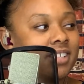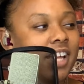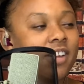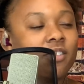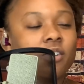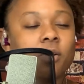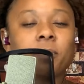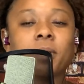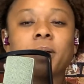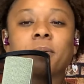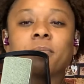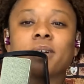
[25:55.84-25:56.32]

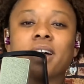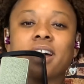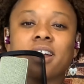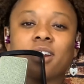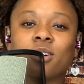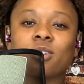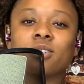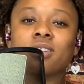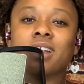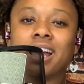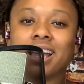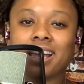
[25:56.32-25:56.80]
Even people I
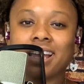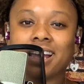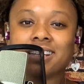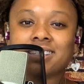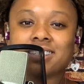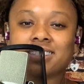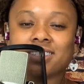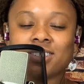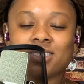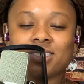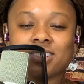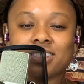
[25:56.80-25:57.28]
don't like, I
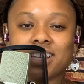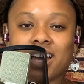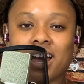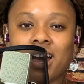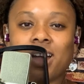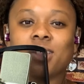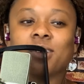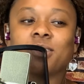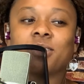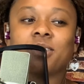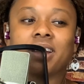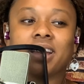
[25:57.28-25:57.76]
still
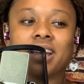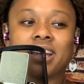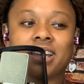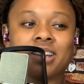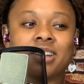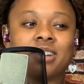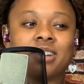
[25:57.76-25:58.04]
tolerate.